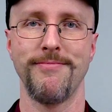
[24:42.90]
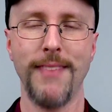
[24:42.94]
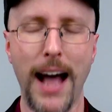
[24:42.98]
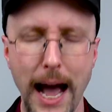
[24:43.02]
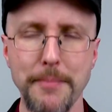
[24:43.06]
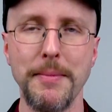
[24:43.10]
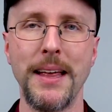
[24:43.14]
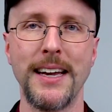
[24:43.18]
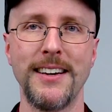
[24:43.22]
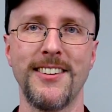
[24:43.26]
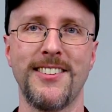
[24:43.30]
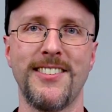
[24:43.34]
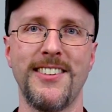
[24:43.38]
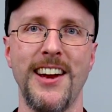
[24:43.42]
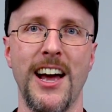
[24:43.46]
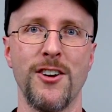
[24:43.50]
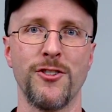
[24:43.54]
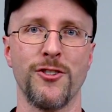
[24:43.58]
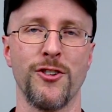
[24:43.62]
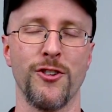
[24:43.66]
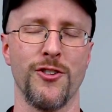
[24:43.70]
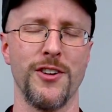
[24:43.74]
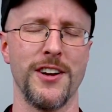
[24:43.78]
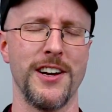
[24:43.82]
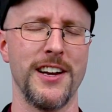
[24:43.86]
I'm a
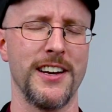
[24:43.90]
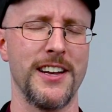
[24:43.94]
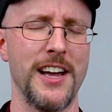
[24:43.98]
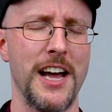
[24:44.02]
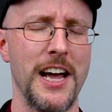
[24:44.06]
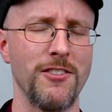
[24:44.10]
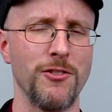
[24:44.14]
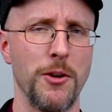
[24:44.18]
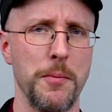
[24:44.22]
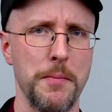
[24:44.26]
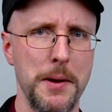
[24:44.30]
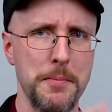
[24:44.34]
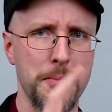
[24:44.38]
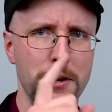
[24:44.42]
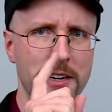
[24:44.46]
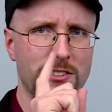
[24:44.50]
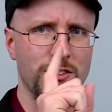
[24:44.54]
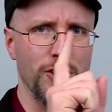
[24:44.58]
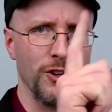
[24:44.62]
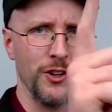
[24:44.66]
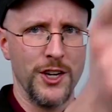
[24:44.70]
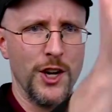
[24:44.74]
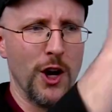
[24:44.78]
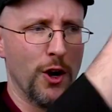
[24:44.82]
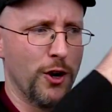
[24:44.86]
nostalgia critic, I remember it
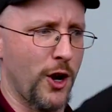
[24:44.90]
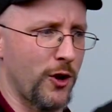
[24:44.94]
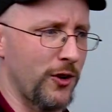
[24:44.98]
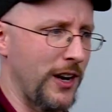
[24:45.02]
so you